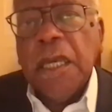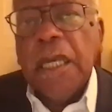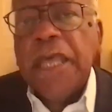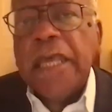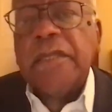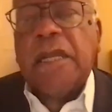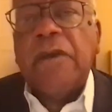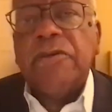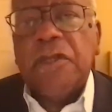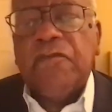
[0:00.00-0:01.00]
And that
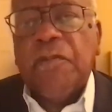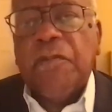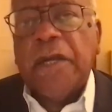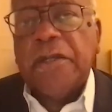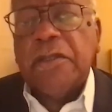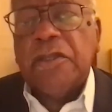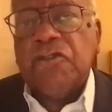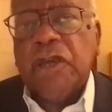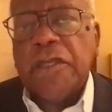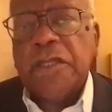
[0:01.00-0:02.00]
accounted for part of the
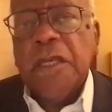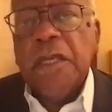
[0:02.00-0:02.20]
stress,